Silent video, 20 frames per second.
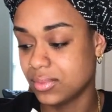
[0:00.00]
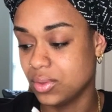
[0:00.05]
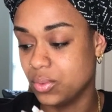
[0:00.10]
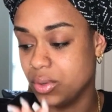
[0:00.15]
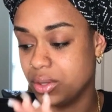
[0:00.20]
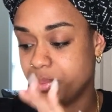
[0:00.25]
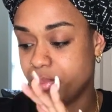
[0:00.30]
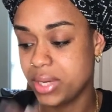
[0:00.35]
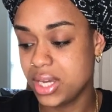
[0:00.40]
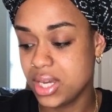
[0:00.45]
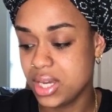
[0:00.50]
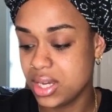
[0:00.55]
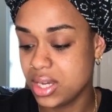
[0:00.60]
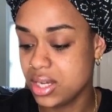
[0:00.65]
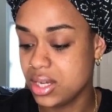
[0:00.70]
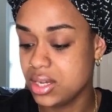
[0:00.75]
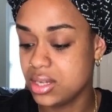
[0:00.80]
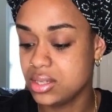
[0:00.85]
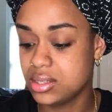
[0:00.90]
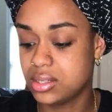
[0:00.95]
with
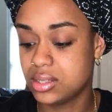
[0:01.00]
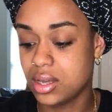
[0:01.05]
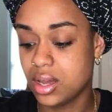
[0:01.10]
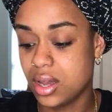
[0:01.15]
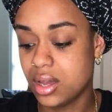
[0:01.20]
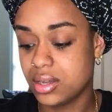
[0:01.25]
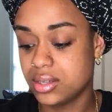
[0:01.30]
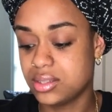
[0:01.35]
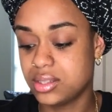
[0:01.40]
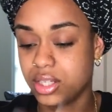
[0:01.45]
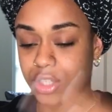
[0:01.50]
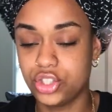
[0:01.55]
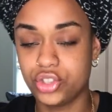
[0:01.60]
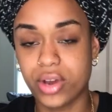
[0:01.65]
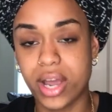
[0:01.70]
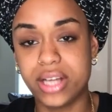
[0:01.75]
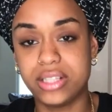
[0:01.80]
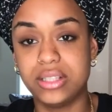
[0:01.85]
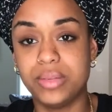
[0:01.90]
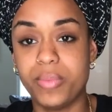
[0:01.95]
peas,
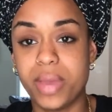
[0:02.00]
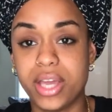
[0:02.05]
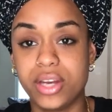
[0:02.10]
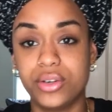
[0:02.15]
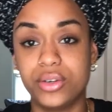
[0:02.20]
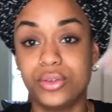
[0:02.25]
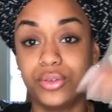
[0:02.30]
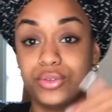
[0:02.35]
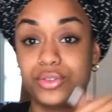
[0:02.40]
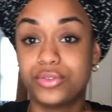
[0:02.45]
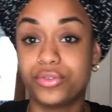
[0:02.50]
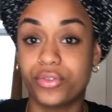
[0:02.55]
sun-dried tomatoes,